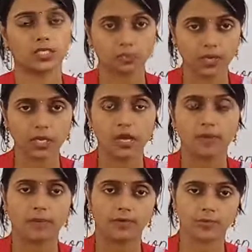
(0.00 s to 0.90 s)

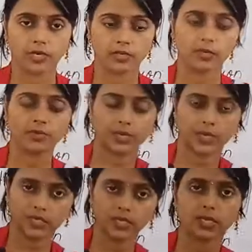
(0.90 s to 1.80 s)
speak. But right now,
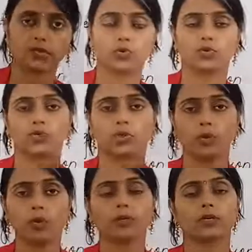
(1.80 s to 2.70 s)
take tea and go to your
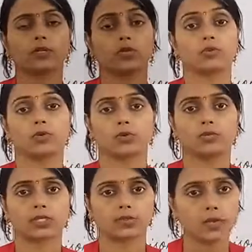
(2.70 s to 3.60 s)
home because your mother
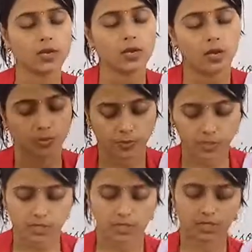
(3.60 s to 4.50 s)
must be
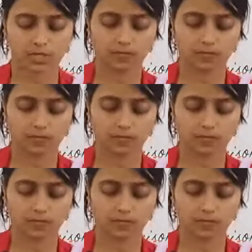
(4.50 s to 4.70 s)
worried.